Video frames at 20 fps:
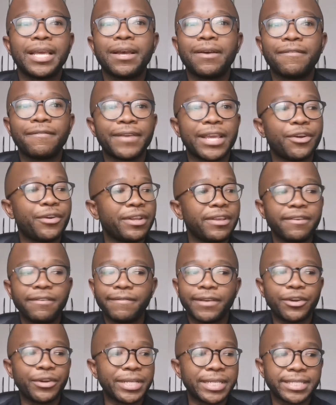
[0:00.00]
Very,
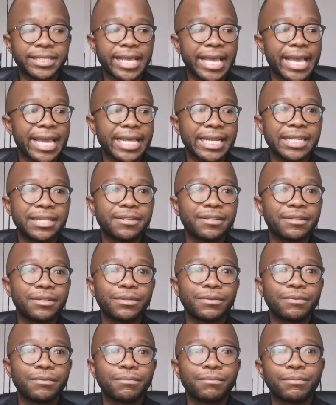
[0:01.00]
very sad,
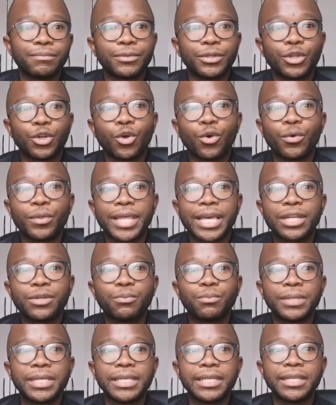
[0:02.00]
you know,
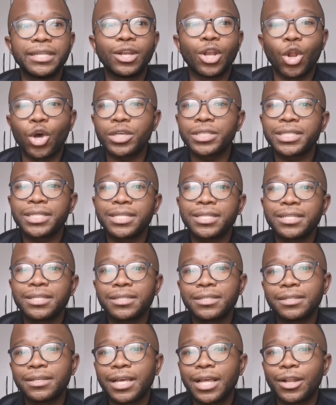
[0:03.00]
that we
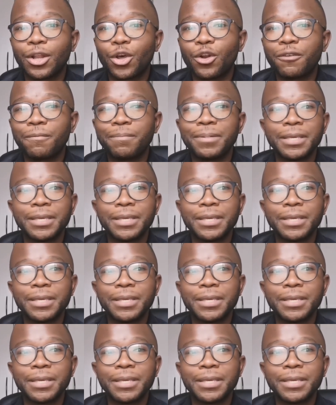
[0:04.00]
lost a lot of